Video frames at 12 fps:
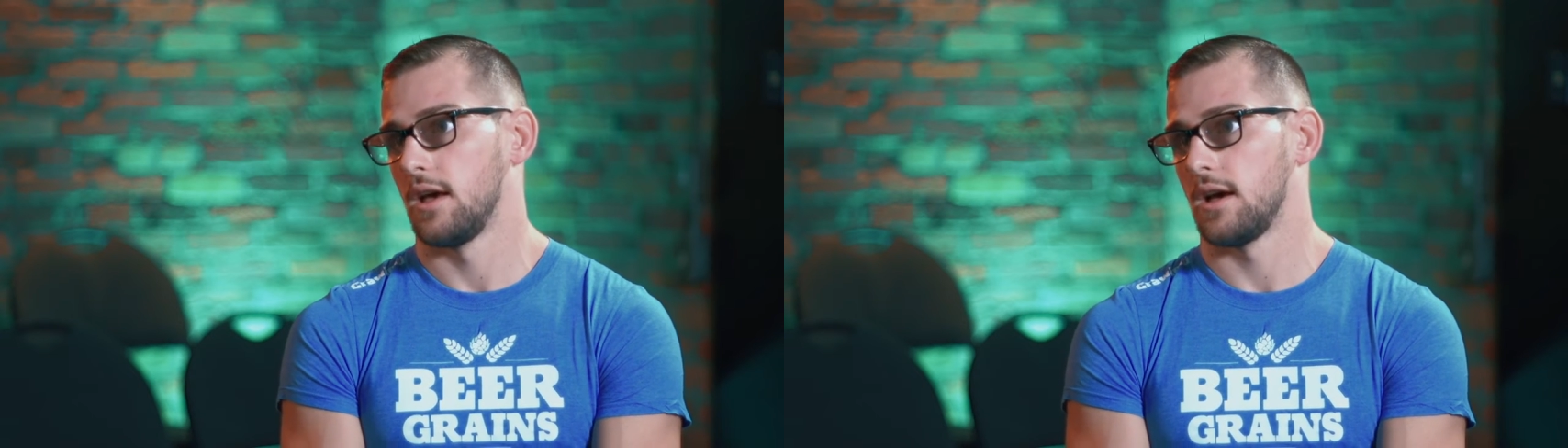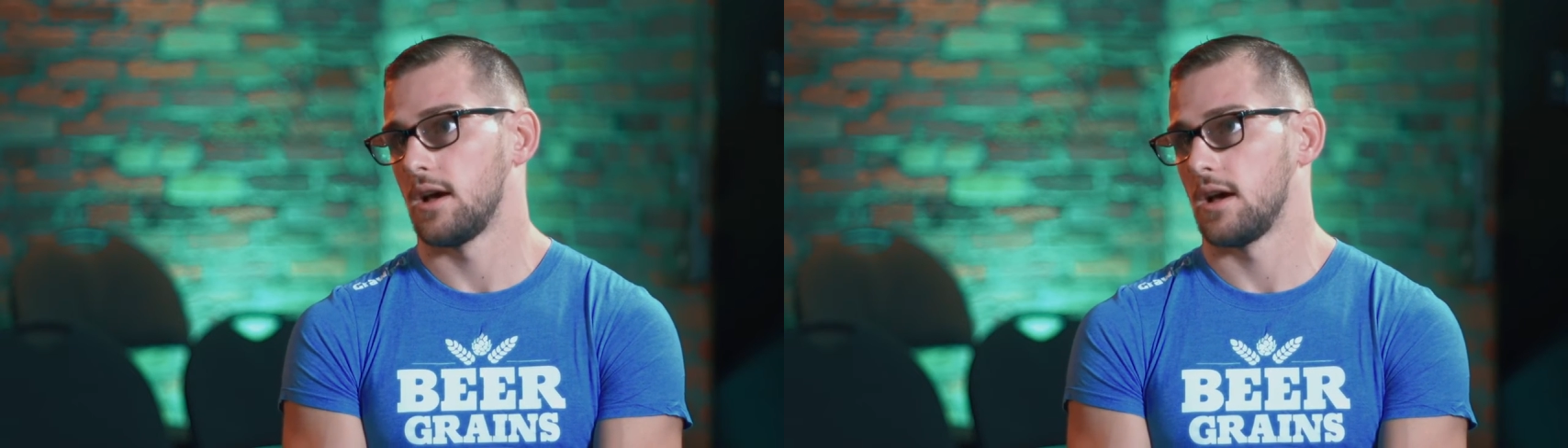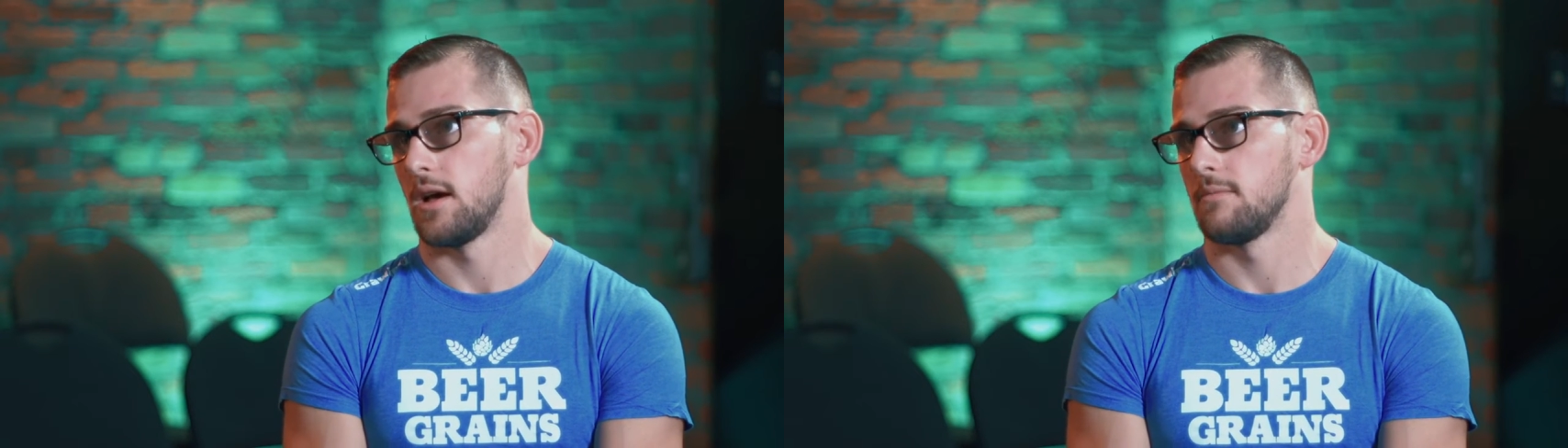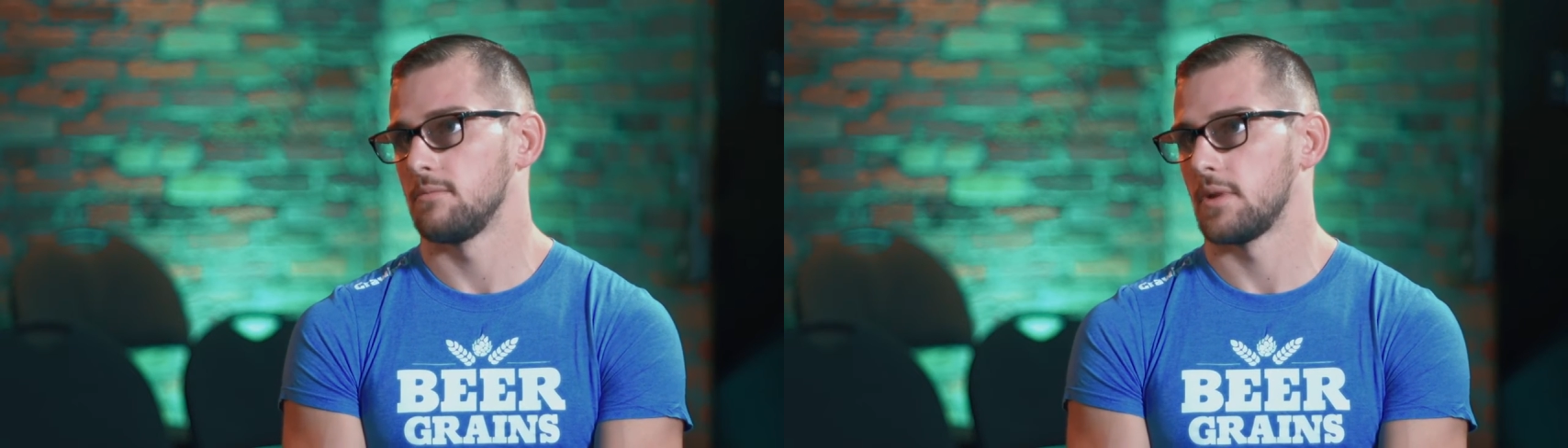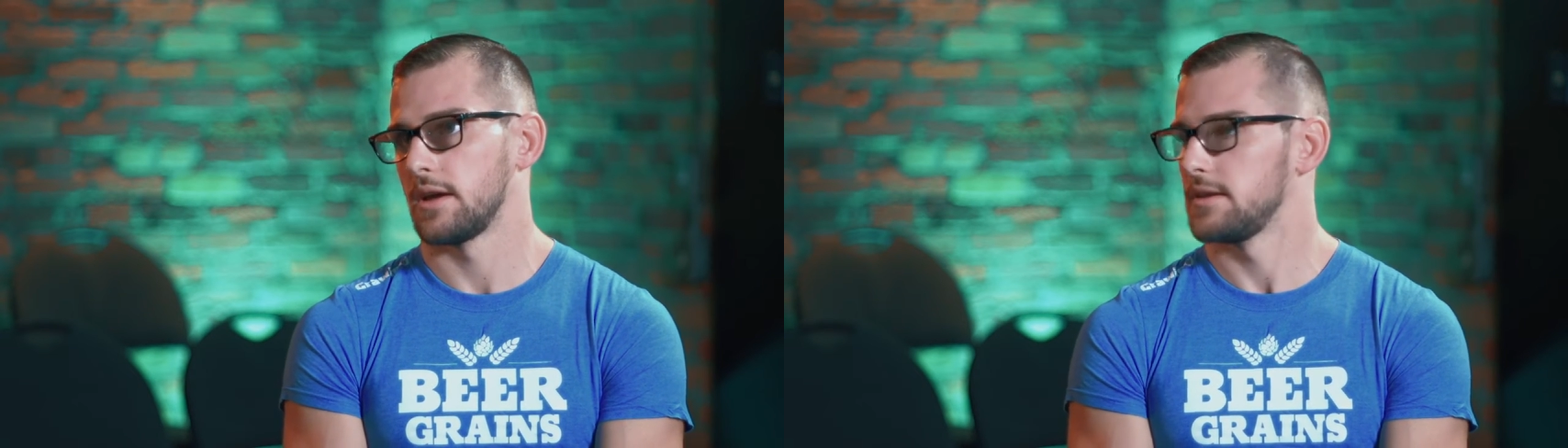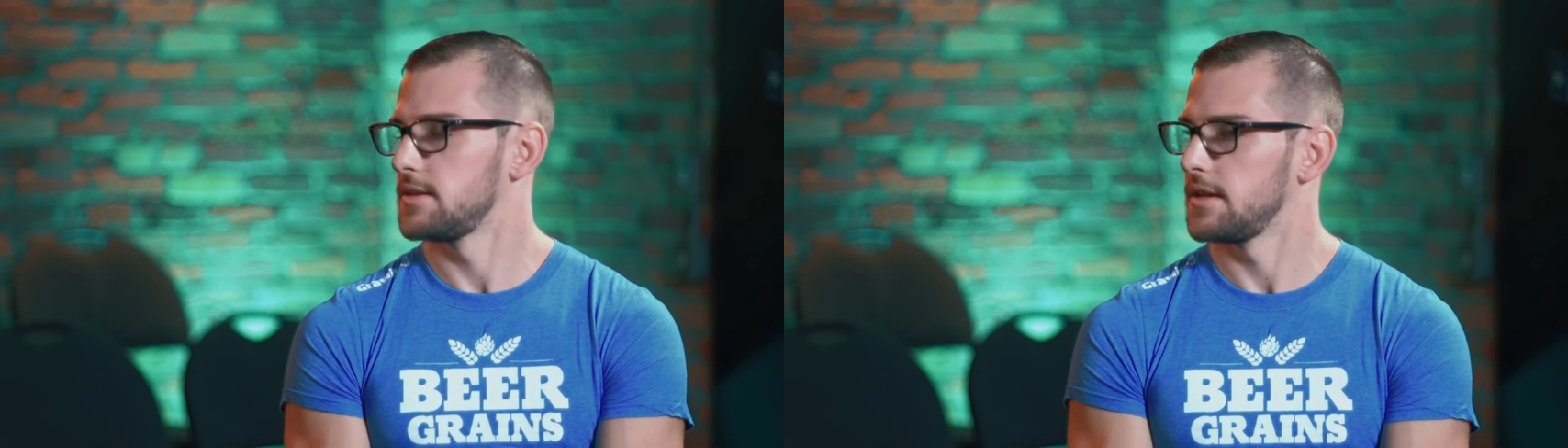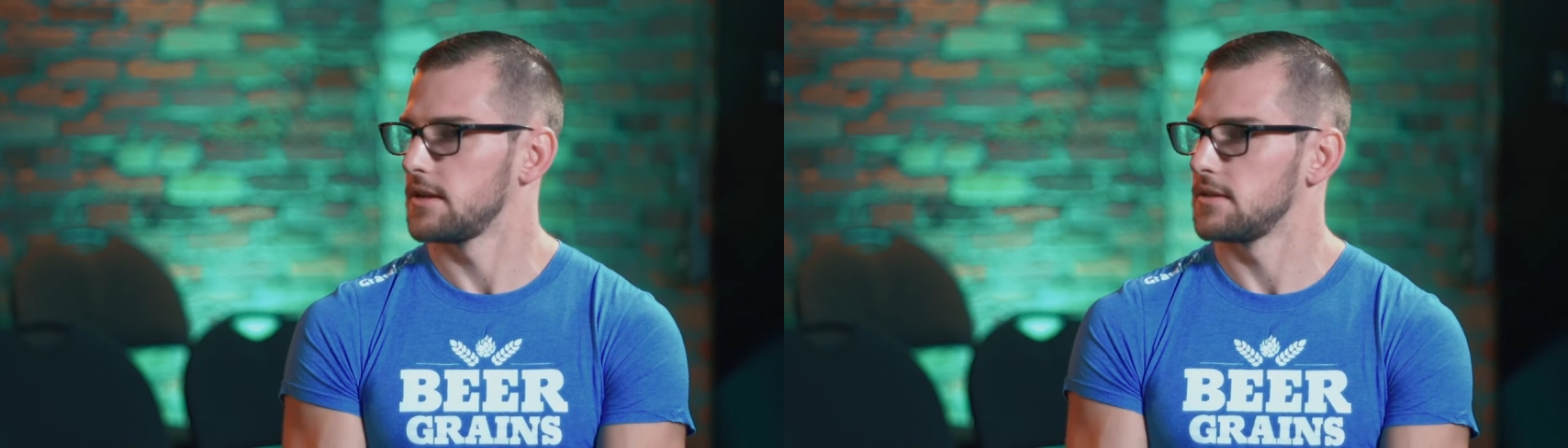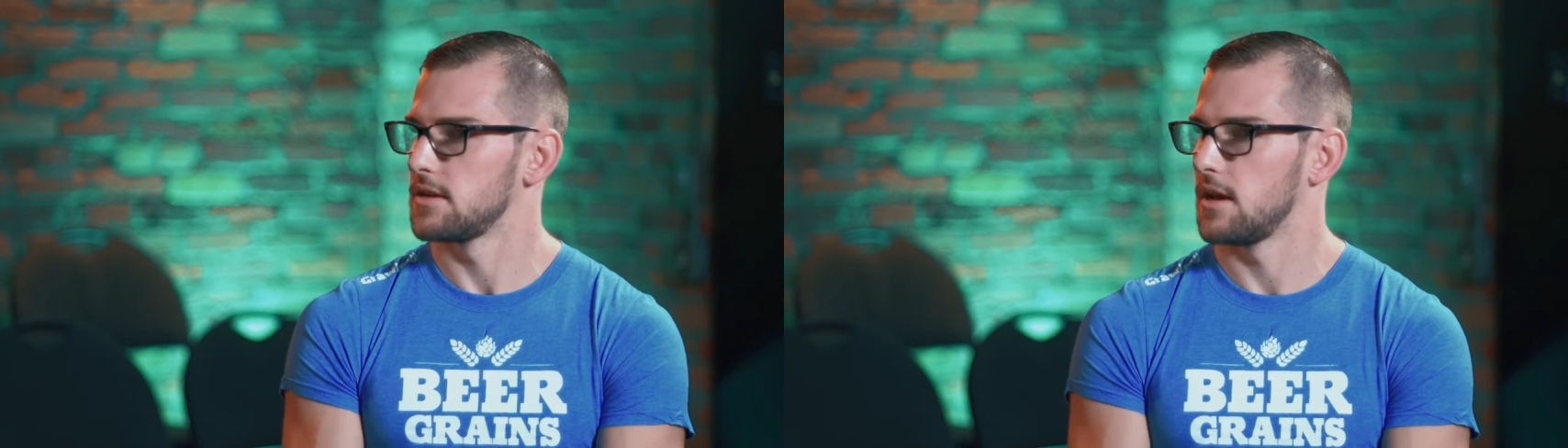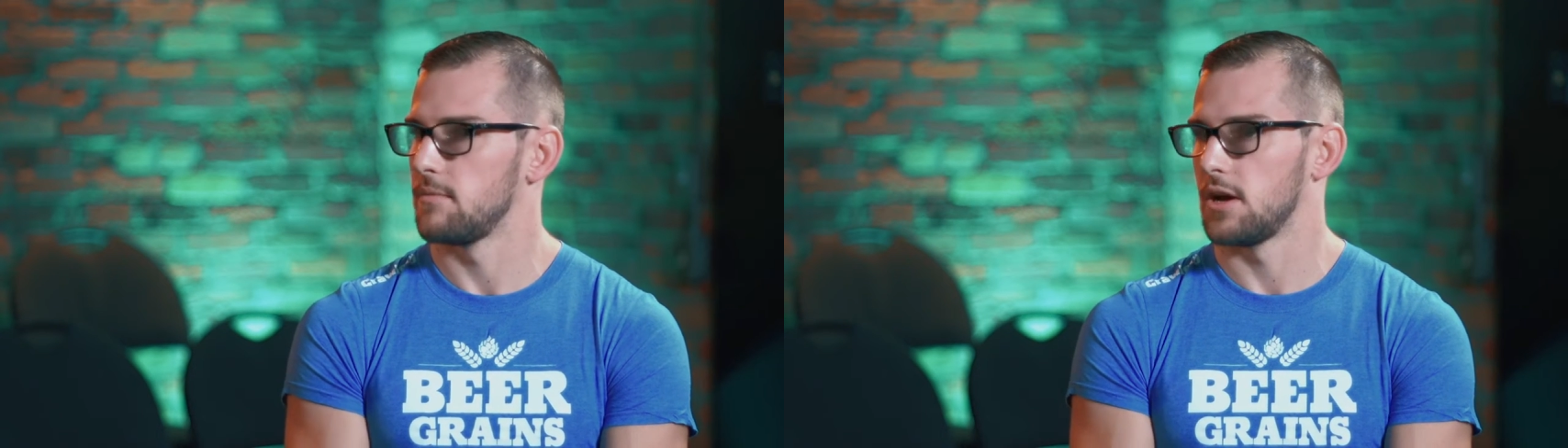I had taken
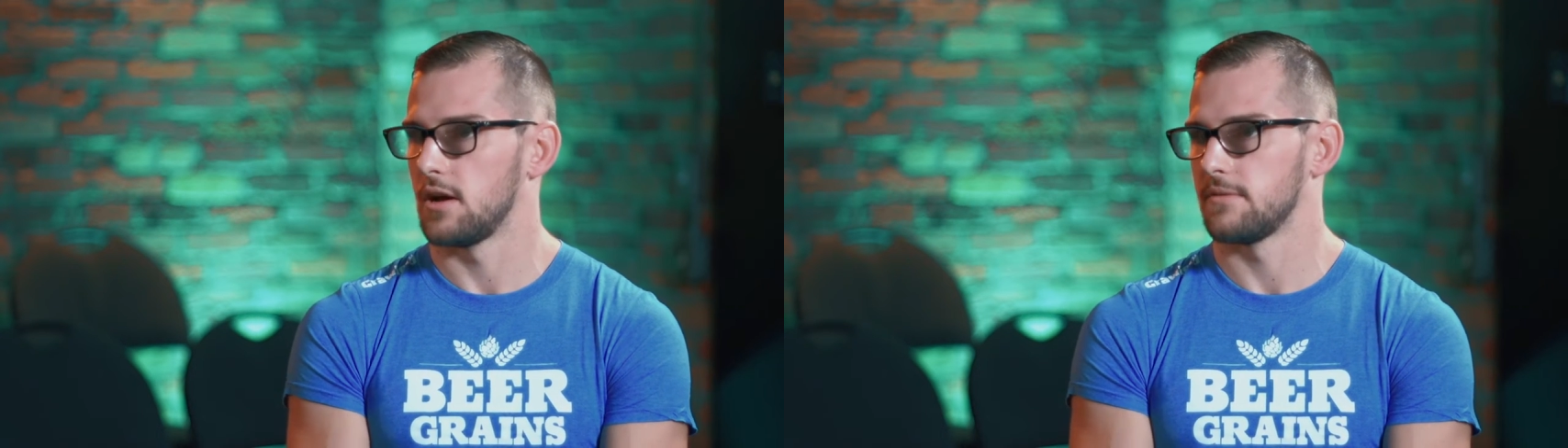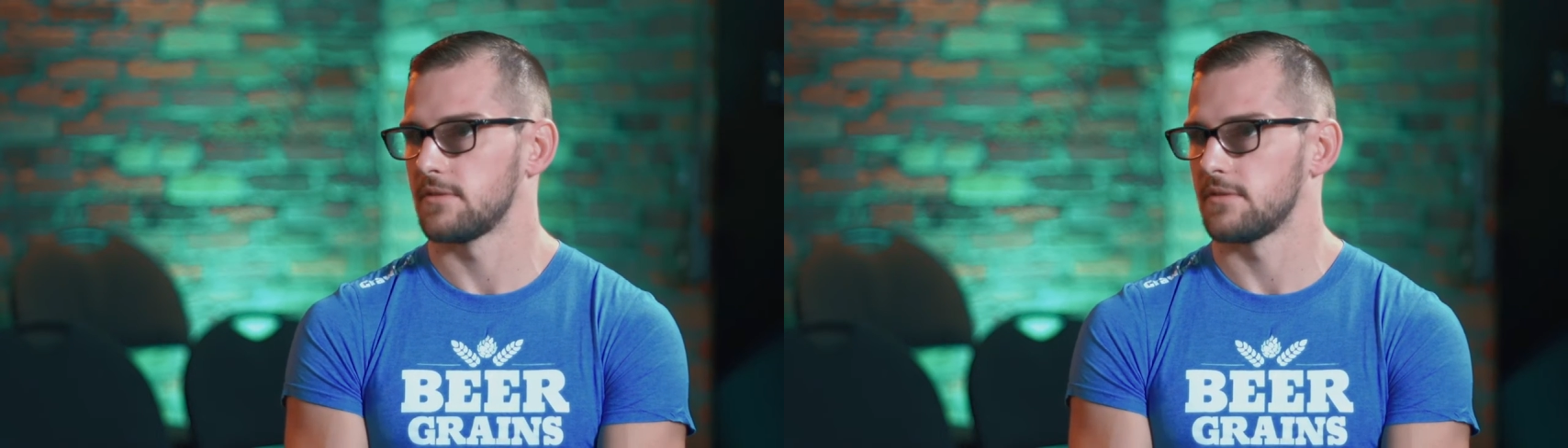time off.